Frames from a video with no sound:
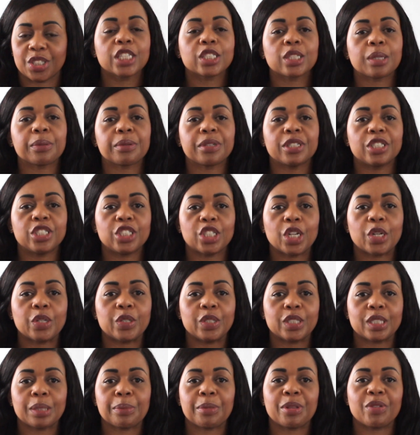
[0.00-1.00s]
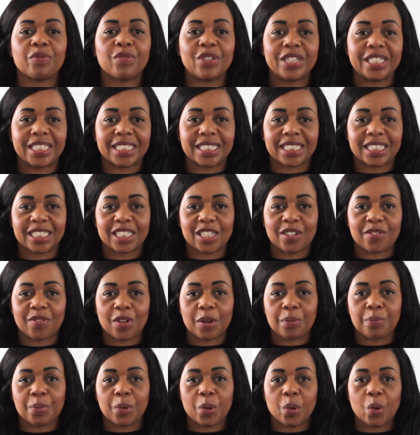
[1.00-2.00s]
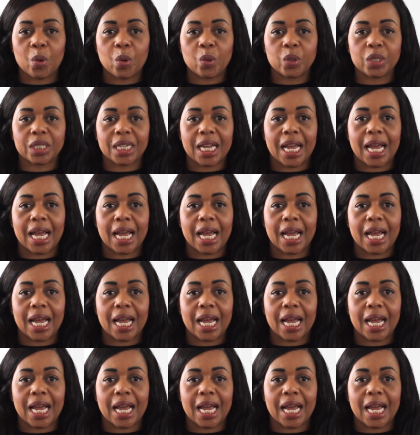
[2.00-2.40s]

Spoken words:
So I'm going to show you some of the recent stuff I bought,